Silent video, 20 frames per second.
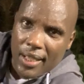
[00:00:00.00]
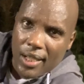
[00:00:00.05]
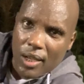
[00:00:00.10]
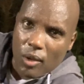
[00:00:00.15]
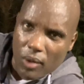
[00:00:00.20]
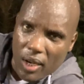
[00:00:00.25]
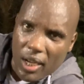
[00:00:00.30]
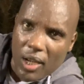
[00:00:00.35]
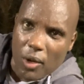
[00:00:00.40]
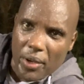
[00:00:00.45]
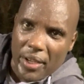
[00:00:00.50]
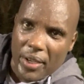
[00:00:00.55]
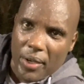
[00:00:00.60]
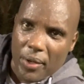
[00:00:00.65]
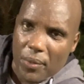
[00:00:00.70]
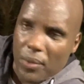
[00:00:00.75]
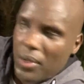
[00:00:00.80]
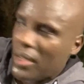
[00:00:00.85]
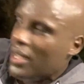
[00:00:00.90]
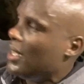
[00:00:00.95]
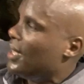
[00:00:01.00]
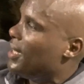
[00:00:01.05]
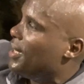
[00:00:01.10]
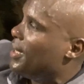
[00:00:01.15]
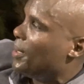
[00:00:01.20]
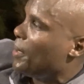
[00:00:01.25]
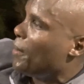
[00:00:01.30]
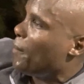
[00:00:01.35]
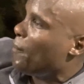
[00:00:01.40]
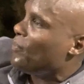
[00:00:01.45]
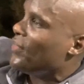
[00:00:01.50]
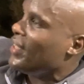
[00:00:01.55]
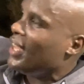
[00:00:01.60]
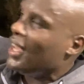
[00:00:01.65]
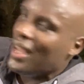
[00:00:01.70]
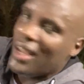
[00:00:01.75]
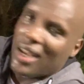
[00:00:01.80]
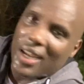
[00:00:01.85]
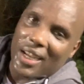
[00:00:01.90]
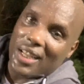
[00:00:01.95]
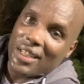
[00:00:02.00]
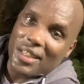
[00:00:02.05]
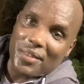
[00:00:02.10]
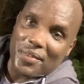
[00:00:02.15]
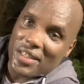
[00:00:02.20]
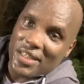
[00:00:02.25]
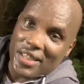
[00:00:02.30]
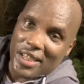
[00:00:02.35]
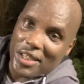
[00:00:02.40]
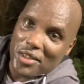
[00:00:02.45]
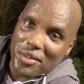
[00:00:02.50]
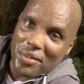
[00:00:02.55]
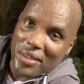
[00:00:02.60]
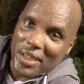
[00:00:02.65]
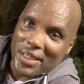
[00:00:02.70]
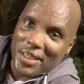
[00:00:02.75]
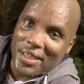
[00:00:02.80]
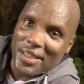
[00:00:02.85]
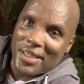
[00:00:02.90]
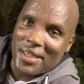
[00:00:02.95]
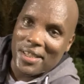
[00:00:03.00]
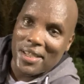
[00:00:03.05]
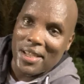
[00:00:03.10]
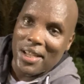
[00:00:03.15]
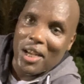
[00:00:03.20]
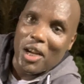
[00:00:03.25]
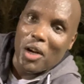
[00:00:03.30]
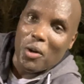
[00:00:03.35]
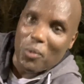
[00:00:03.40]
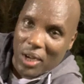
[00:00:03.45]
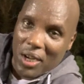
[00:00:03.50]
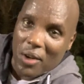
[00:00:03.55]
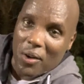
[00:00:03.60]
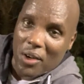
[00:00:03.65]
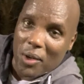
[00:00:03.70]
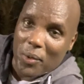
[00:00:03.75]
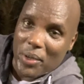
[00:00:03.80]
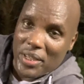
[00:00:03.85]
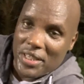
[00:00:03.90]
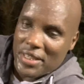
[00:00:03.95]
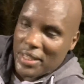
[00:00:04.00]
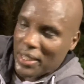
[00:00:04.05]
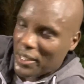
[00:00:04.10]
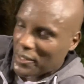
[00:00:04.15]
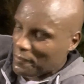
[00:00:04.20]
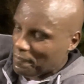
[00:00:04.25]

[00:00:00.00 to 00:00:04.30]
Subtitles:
Waka wake up. I can't even say it straight. Wakawaka Wednesday.